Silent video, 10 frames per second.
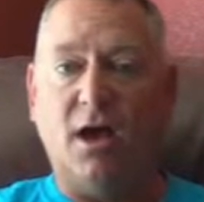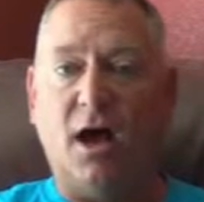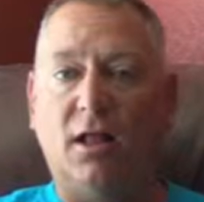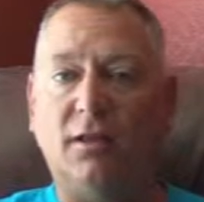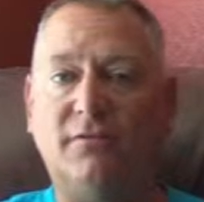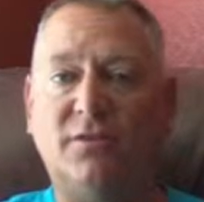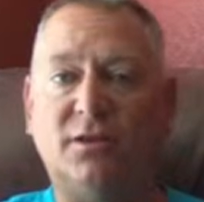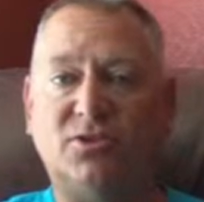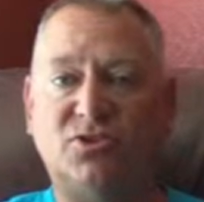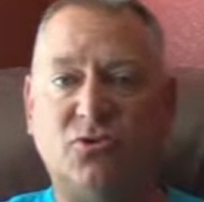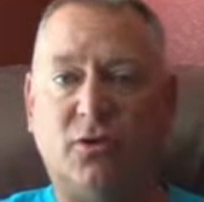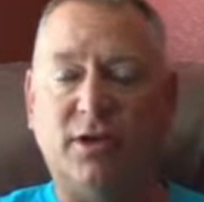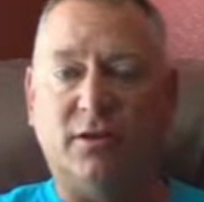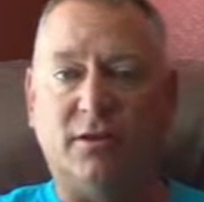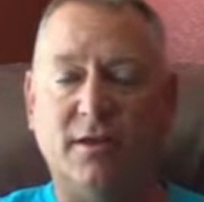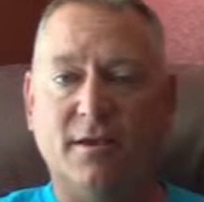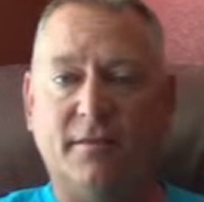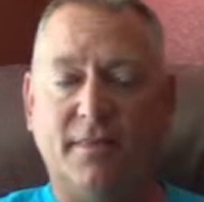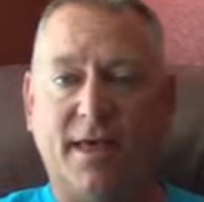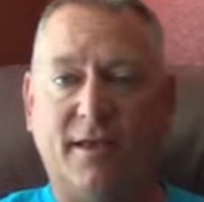All of the soil
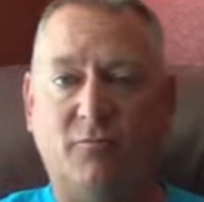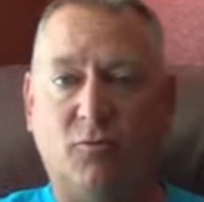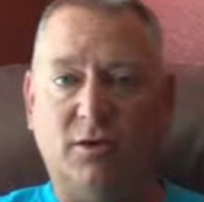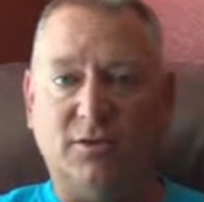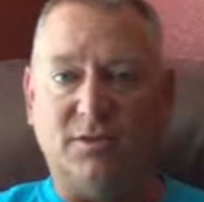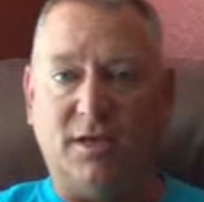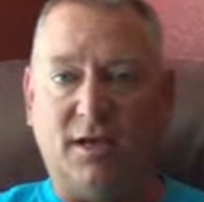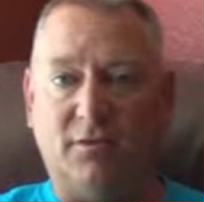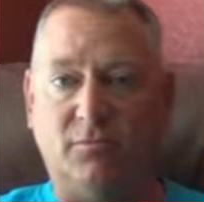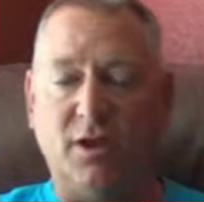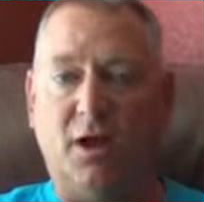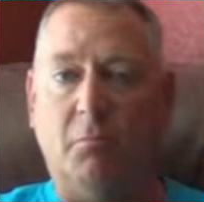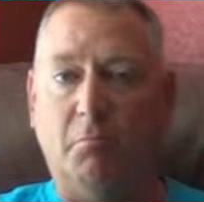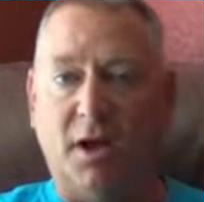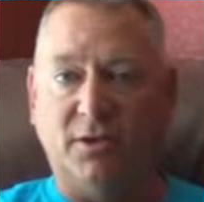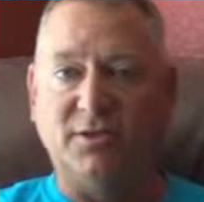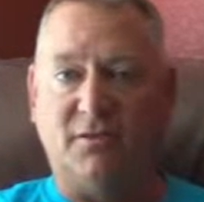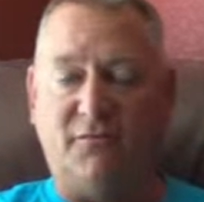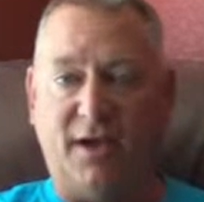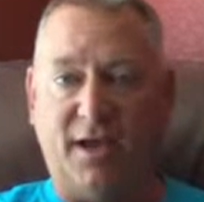that was
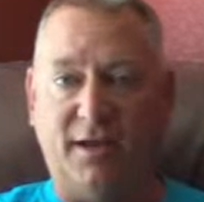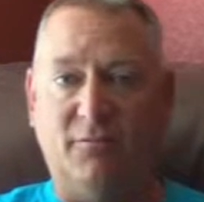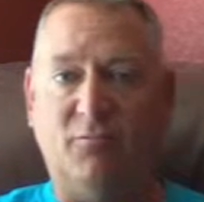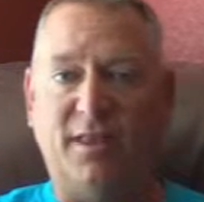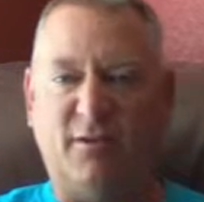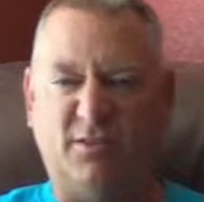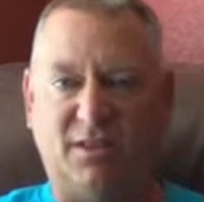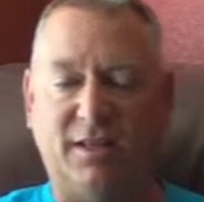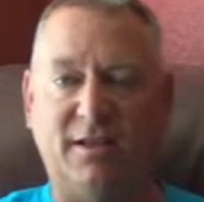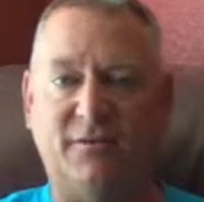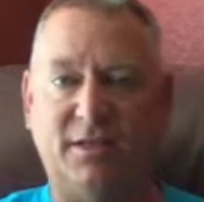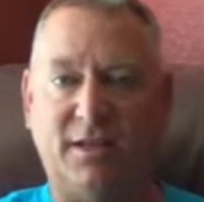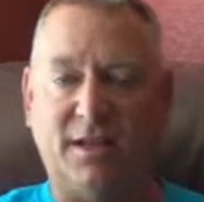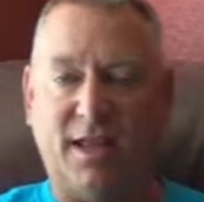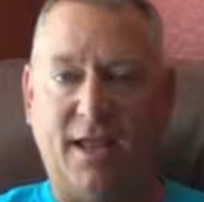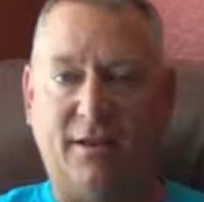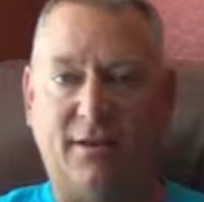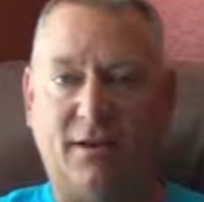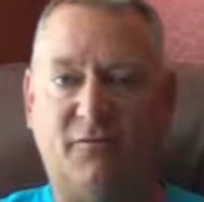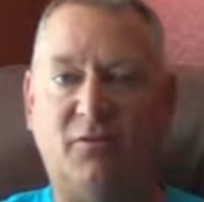emulsified, that was lifted
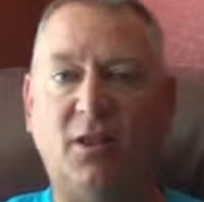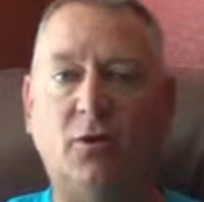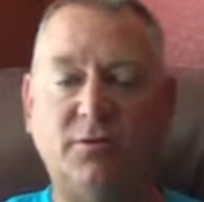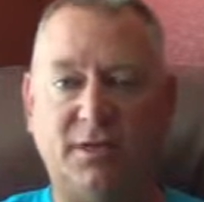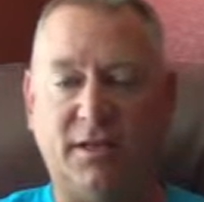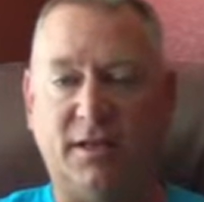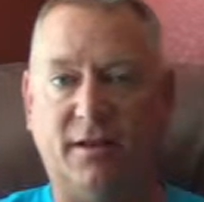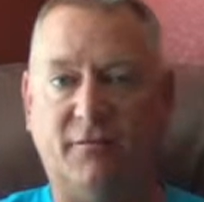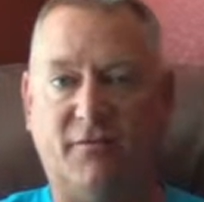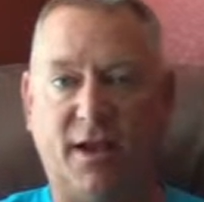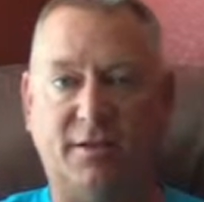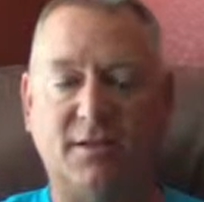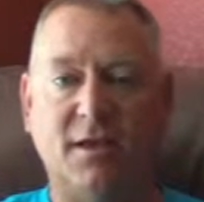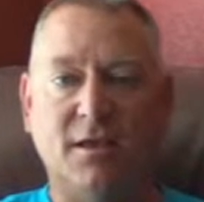and floated in effect